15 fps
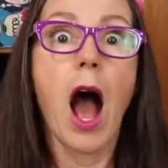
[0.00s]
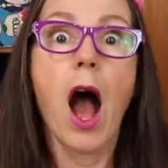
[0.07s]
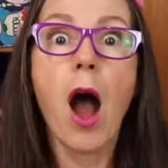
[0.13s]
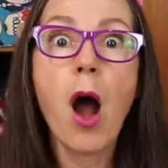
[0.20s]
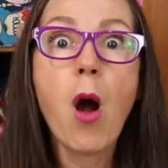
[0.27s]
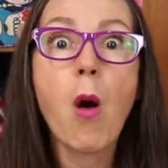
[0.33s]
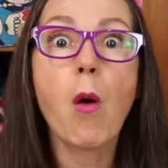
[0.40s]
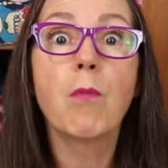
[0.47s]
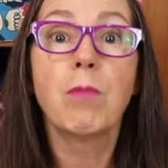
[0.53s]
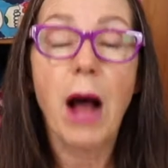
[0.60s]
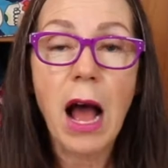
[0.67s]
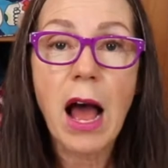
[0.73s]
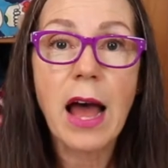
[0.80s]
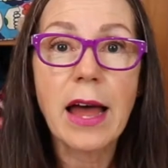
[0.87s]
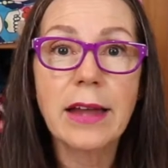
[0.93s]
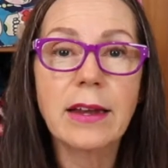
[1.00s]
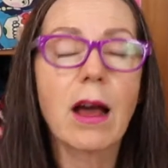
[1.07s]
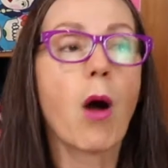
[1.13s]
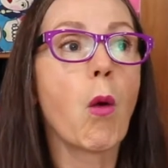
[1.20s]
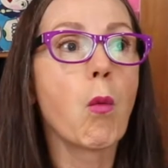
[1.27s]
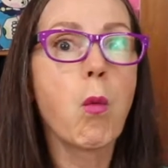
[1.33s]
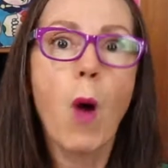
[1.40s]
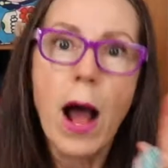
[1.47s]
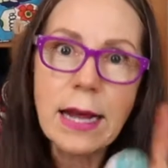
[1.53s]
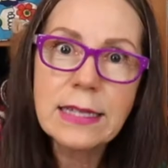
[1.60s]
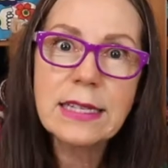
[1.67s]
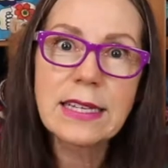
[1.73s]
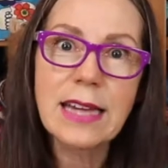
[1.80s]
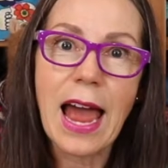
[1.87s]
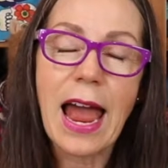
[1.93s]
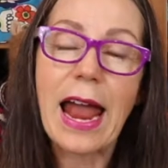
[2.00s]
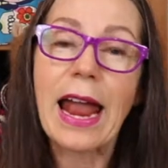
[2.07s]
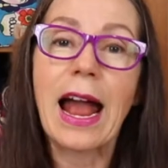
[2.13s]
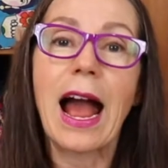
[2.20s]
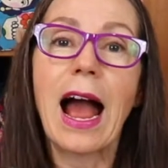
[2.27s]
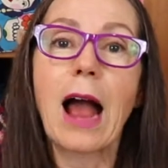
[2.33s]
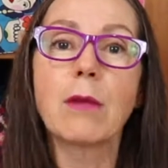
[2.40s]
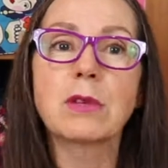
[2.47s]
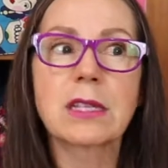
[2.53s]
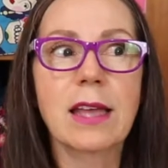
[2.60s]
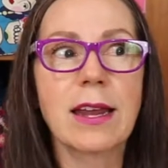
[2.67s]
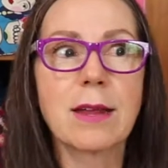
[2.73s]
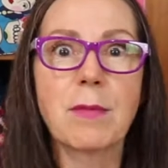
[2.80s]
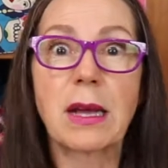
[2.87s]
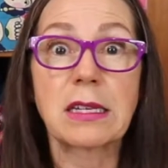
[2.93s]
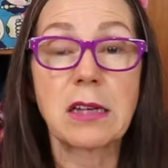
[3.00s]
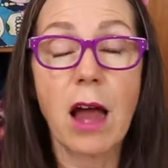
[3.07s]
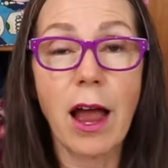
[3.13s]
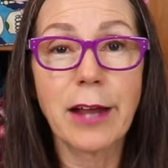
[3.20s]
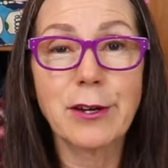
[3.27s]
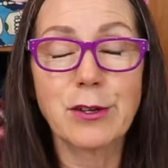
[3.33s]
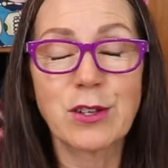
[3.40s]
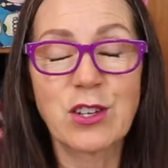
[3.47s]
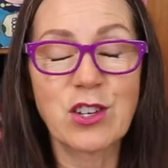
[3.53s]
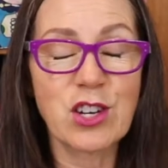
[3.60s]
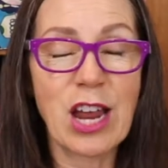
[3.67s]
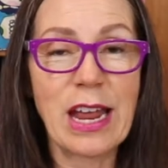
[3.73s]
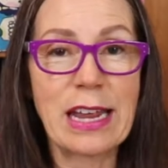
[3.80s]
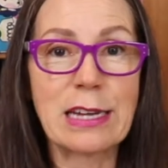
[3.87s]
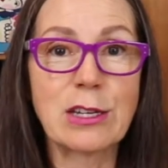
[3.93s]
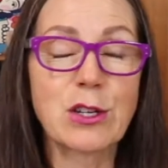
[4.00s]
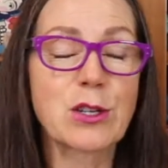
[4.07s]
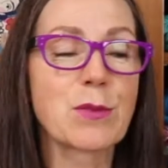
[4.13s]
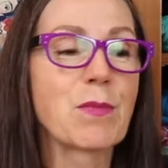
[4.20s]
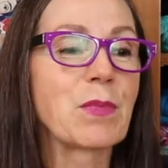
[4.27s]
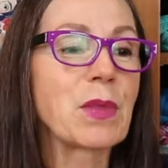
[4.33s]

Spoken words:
Oh, but one day I was getting my tires changed,